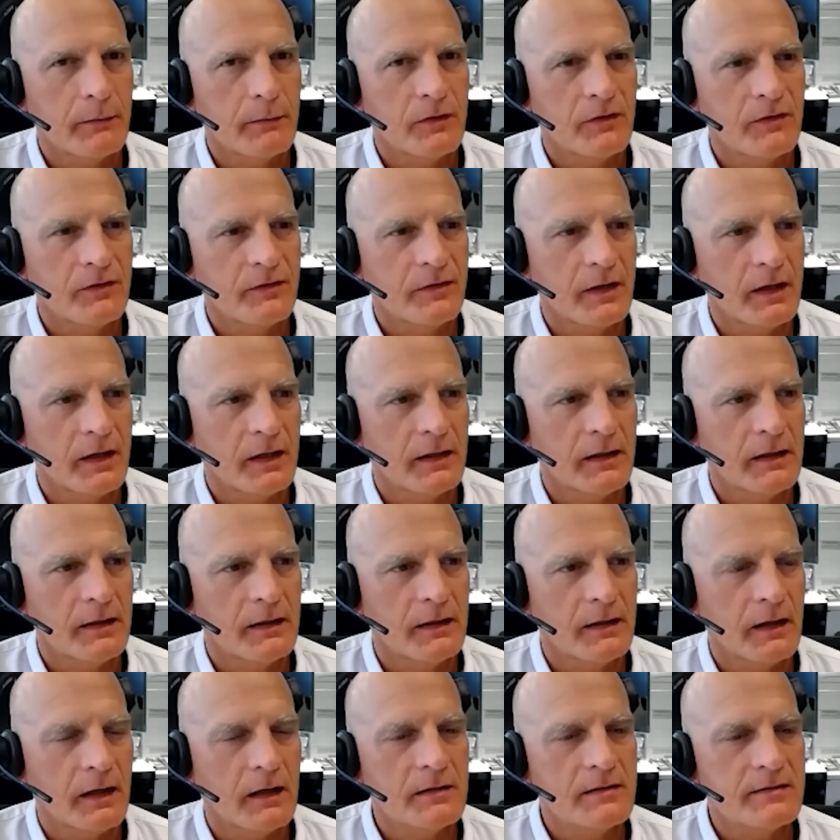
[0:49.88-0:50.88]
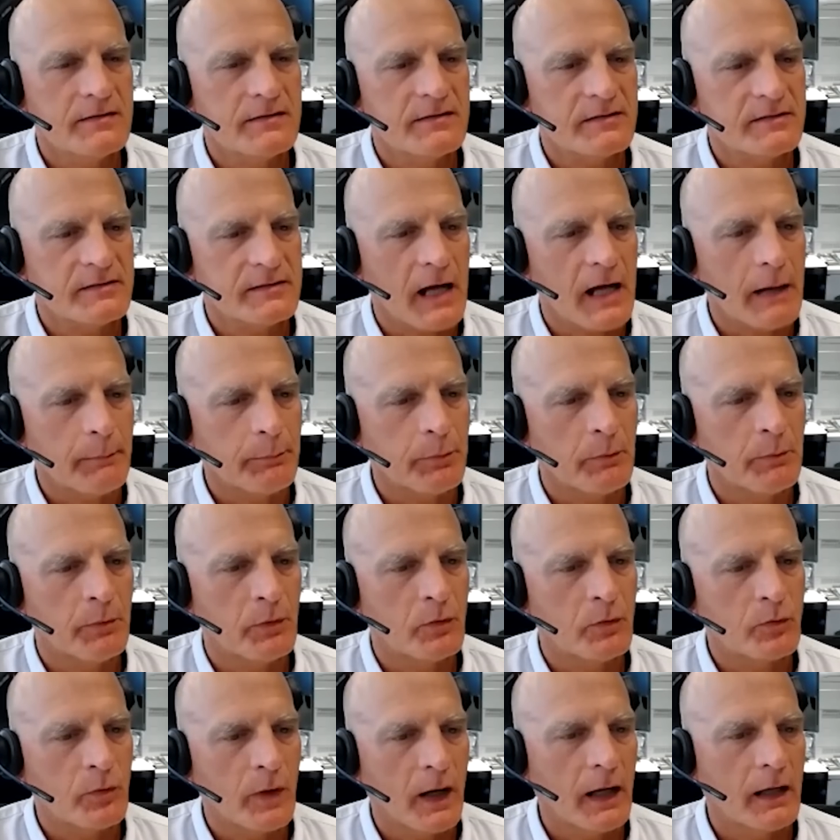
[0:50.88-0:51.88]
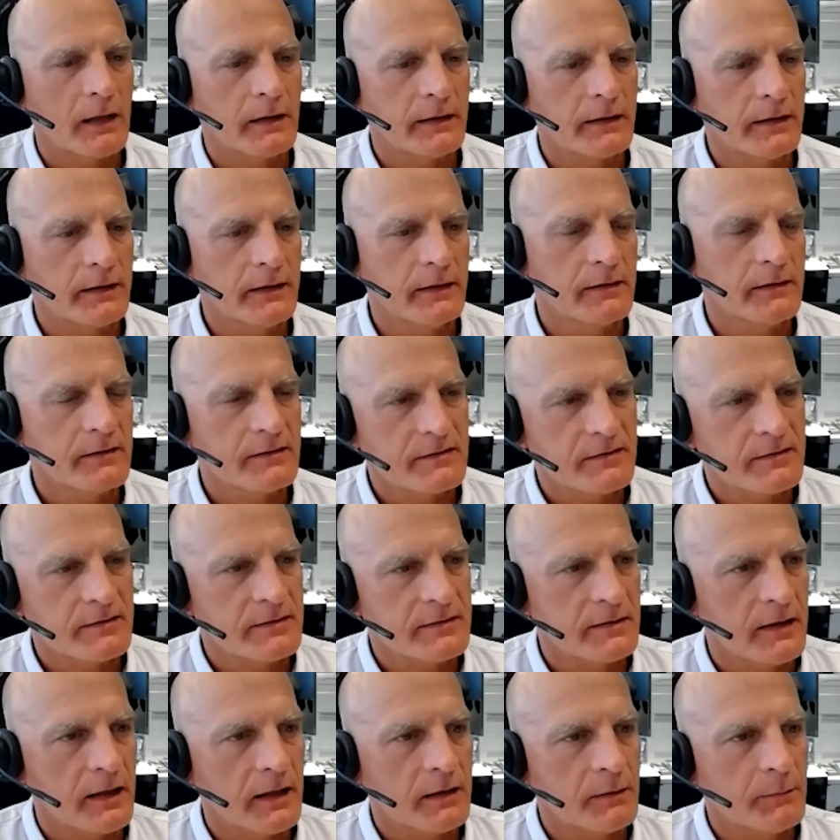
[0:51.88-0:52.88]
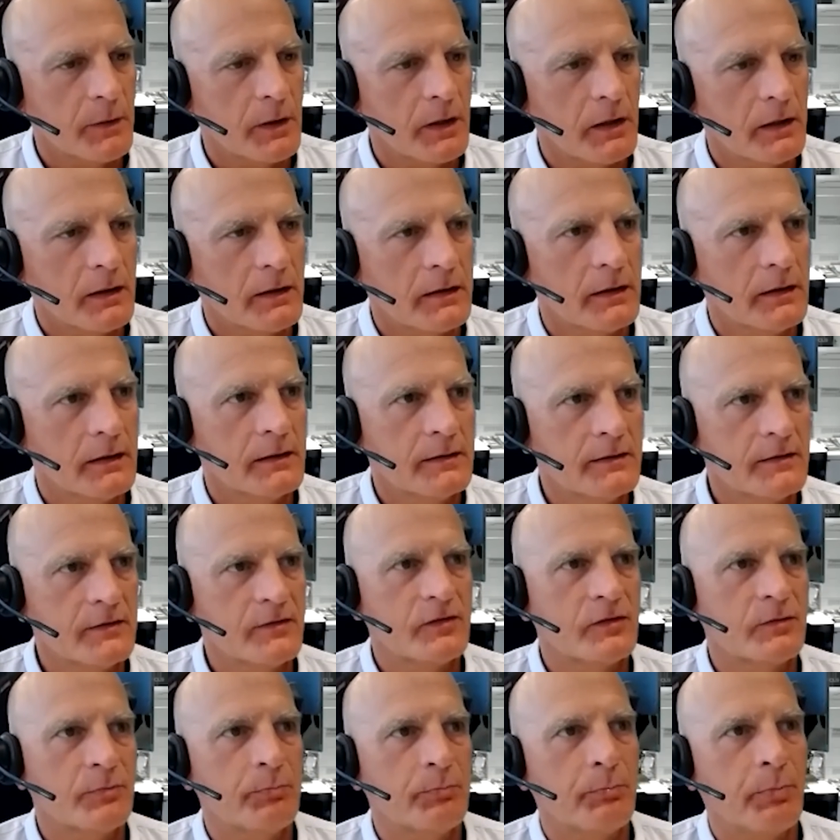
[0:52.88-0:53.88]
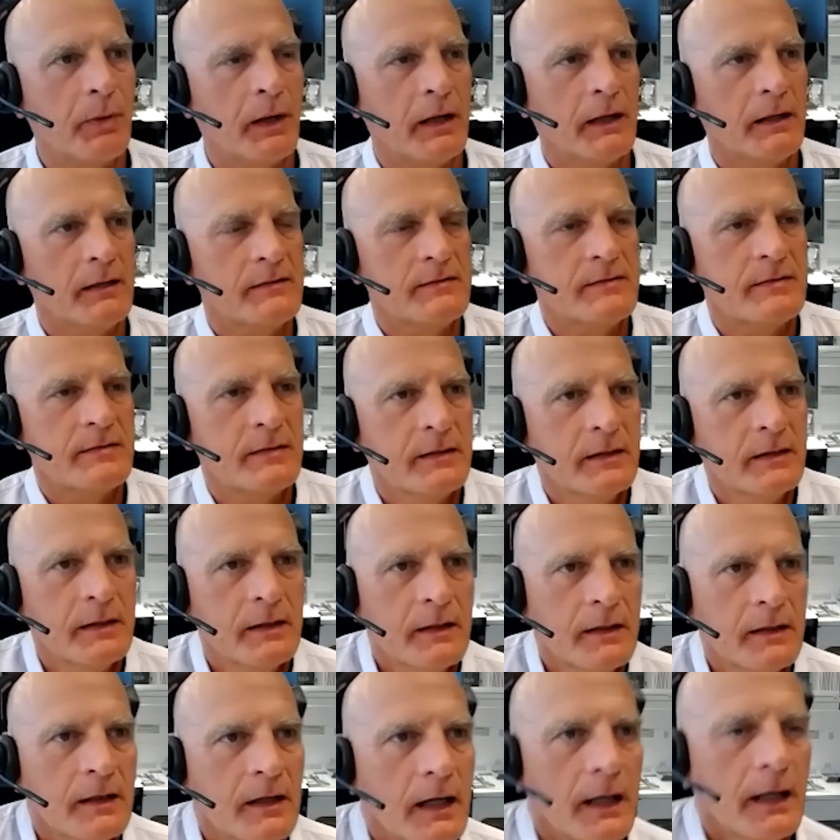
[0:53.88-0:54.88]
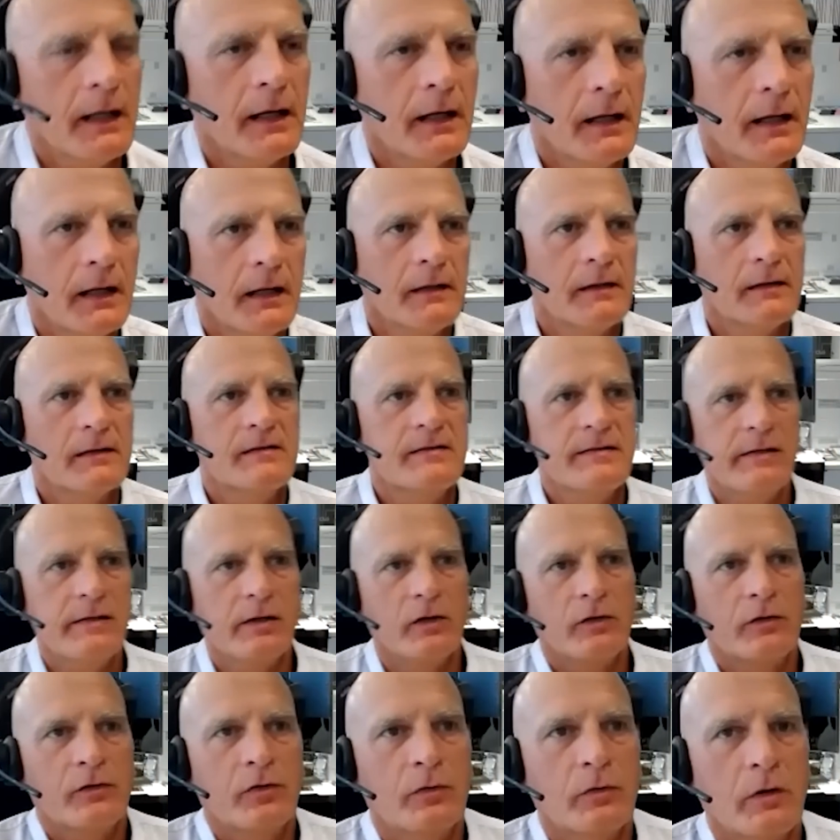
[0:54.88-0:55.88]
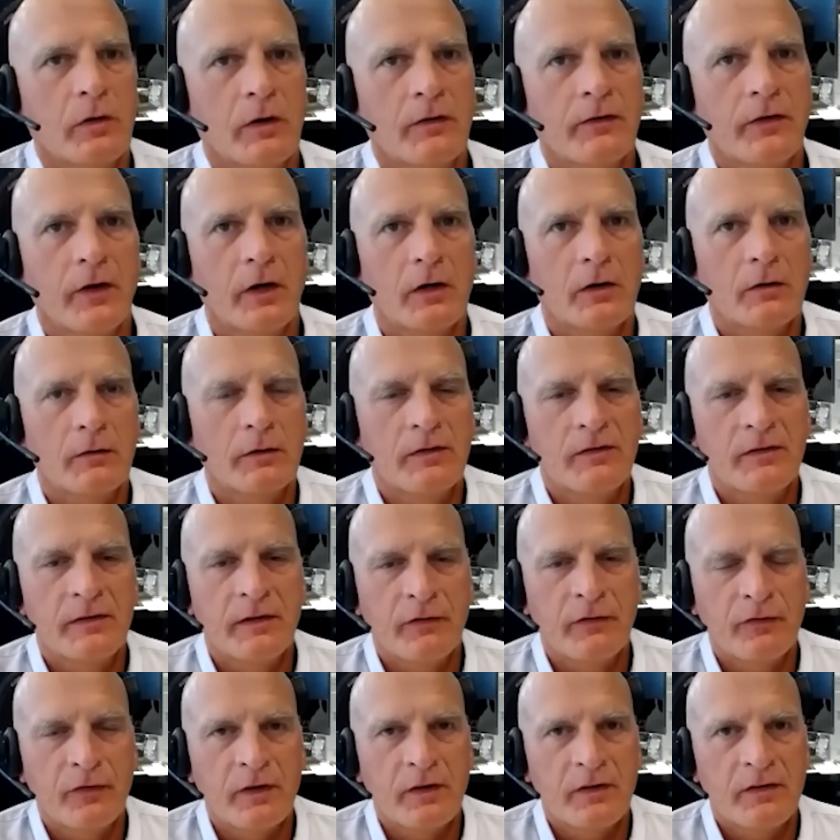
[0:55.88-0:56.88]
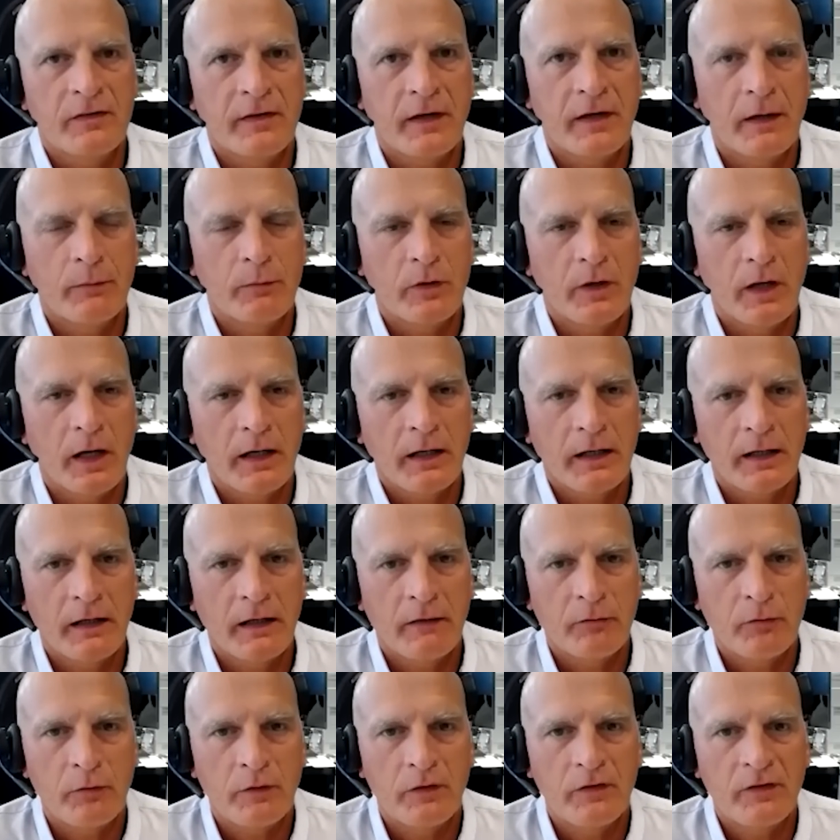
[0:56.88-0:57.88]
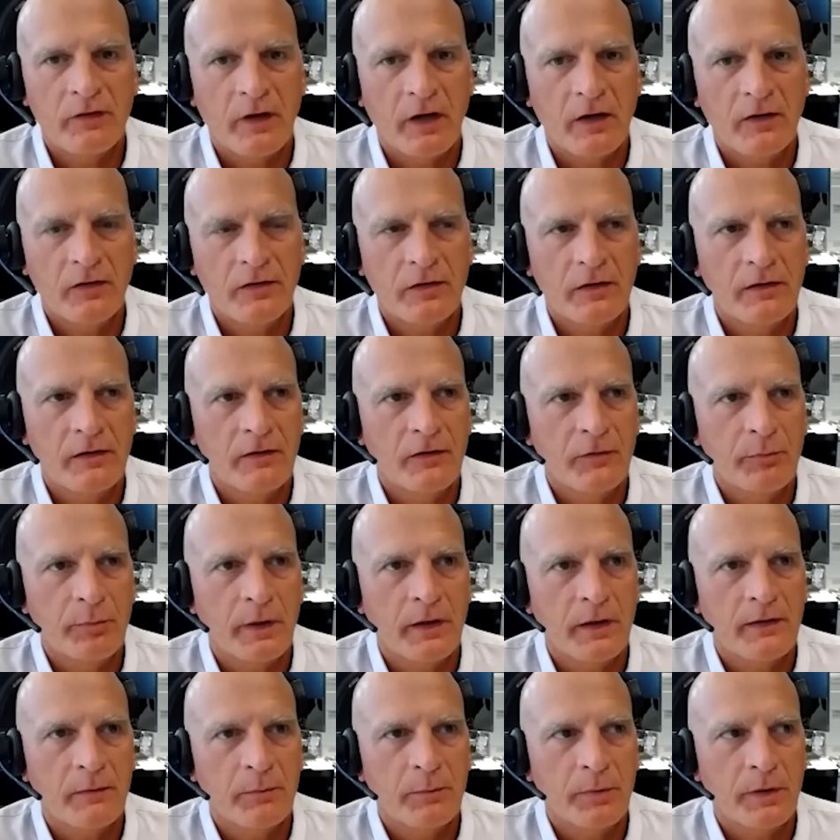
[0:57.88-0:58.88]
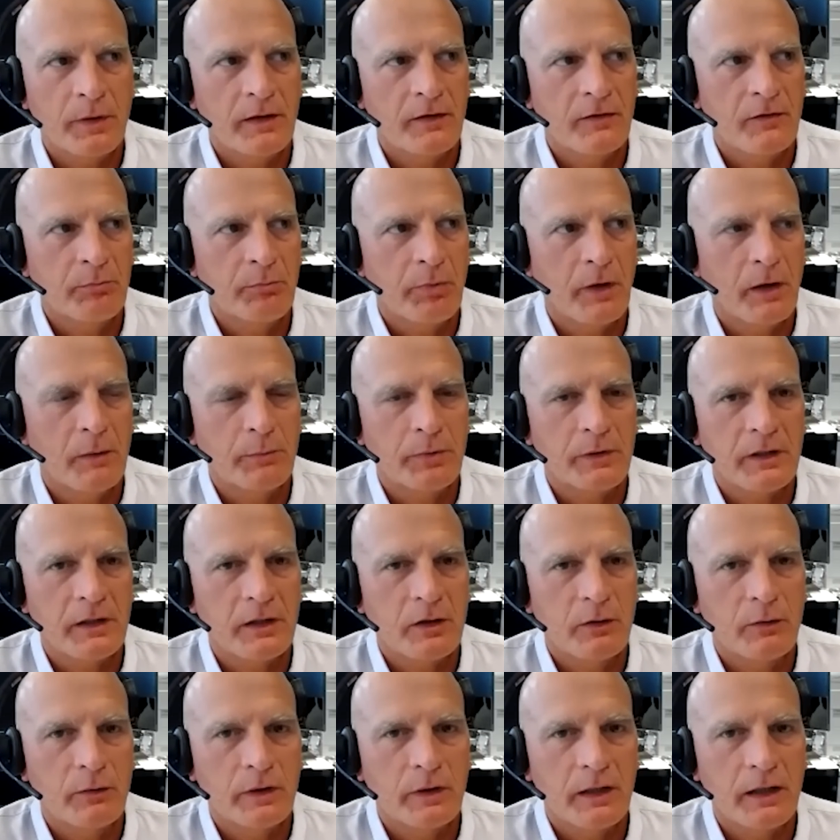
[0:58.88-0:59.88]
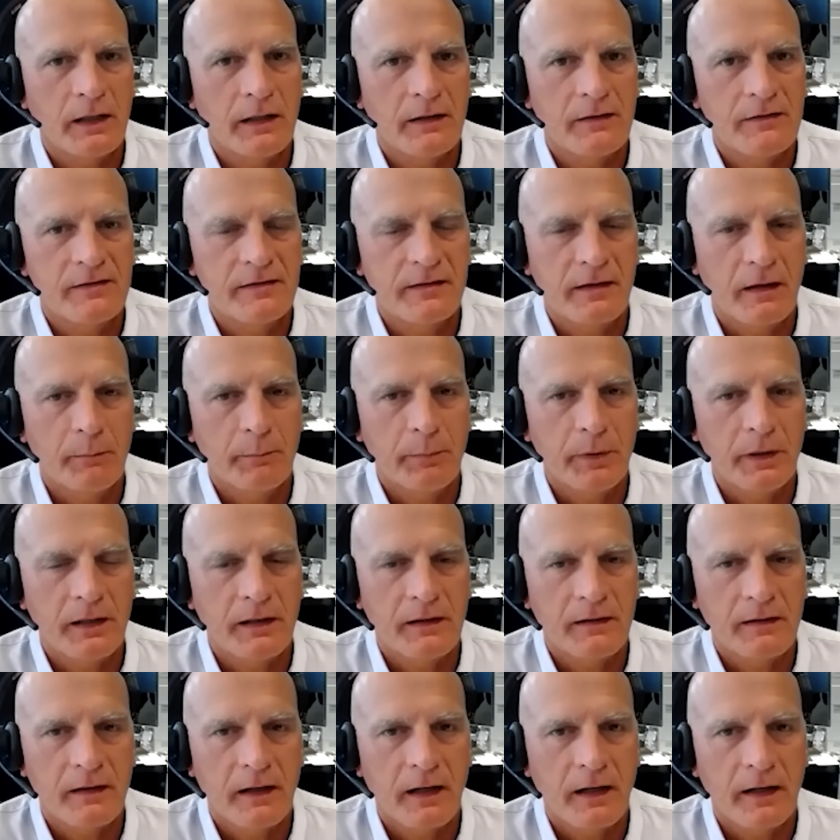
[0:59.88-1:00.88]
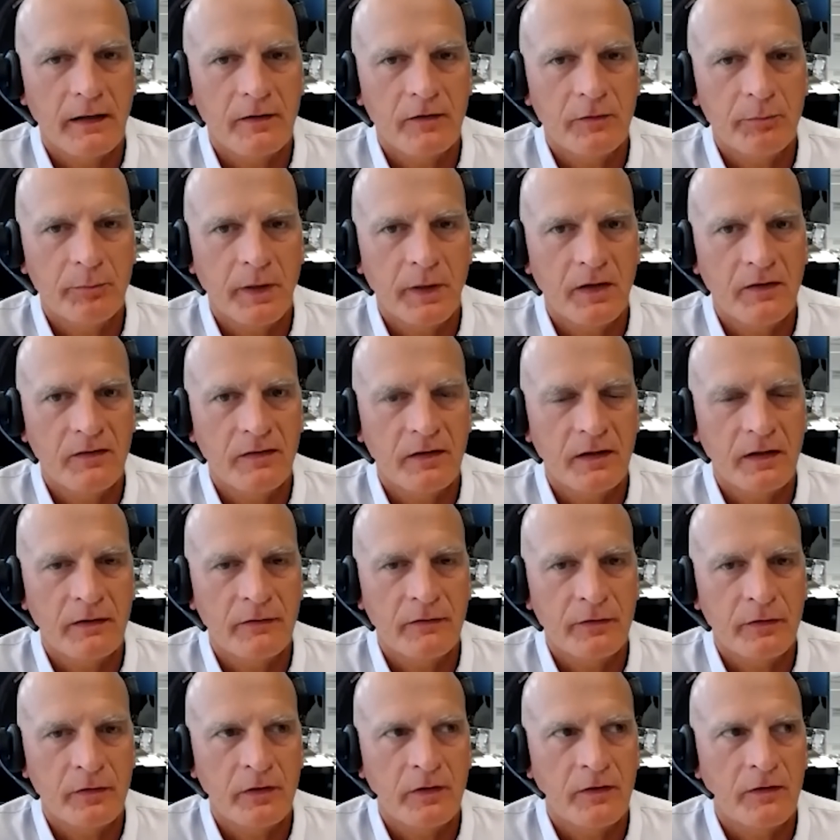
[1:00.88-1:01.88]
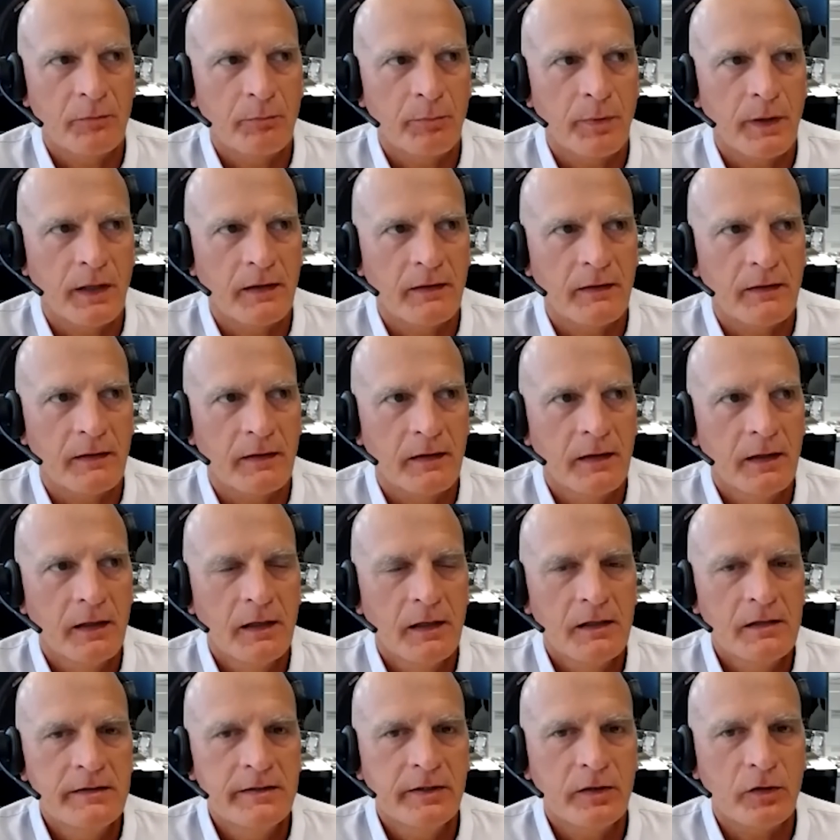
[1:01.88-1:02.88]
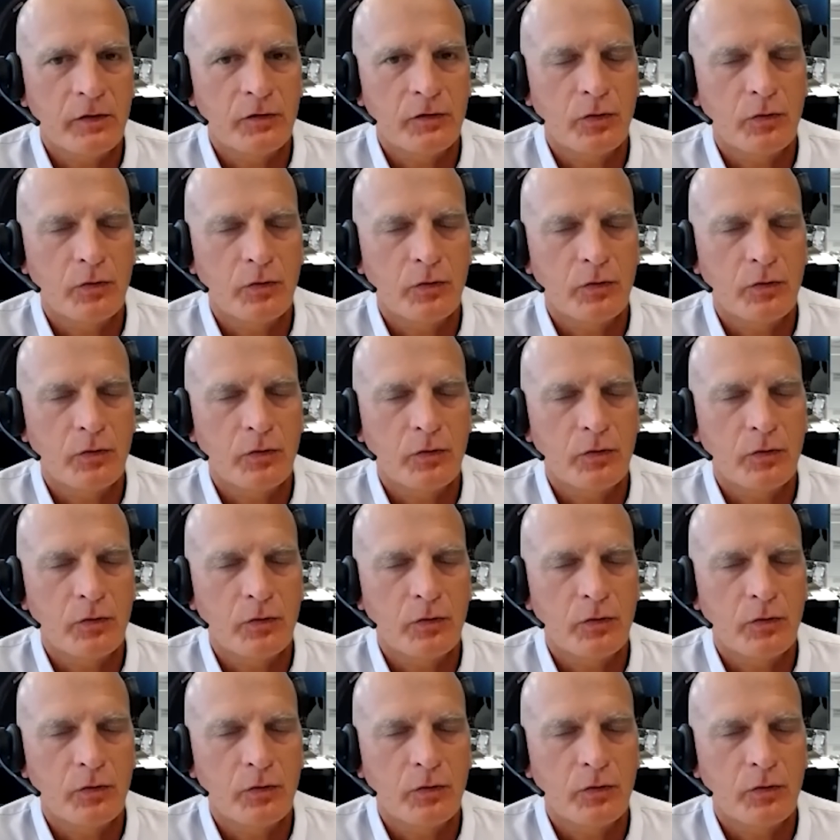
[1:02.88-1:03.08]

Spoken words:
would say, unstoppable rally in the stock market despite and the tilt towards, oh, it's different this time. We're not going to have a recession despite the biggest pump in liquidity that's dumping at the highest pace ever, despite the tilt